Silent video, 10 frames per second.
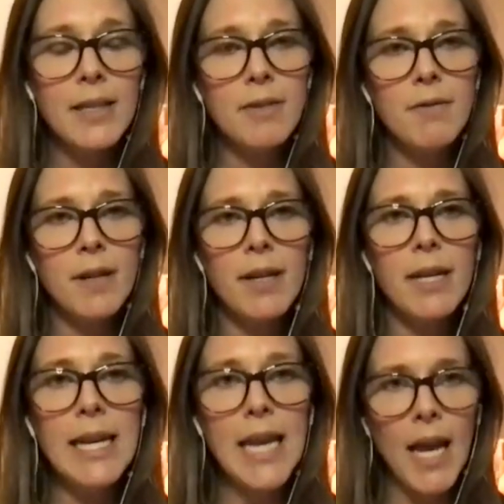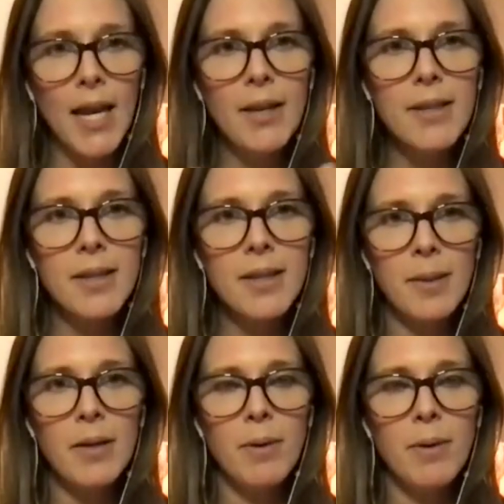a very
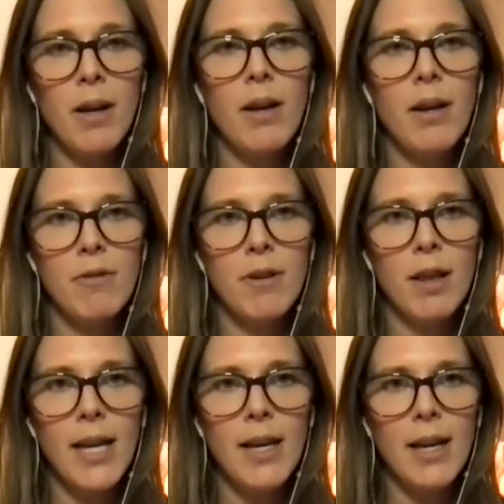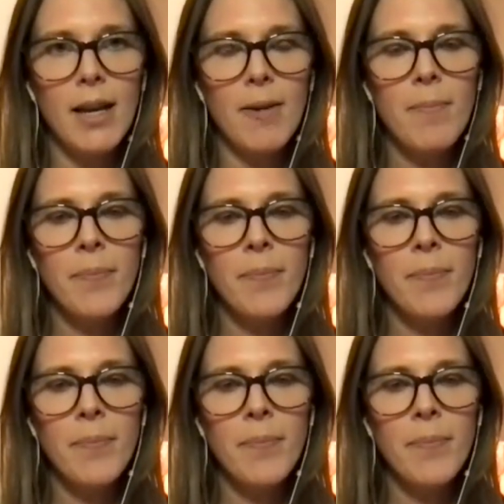intimate way of relating.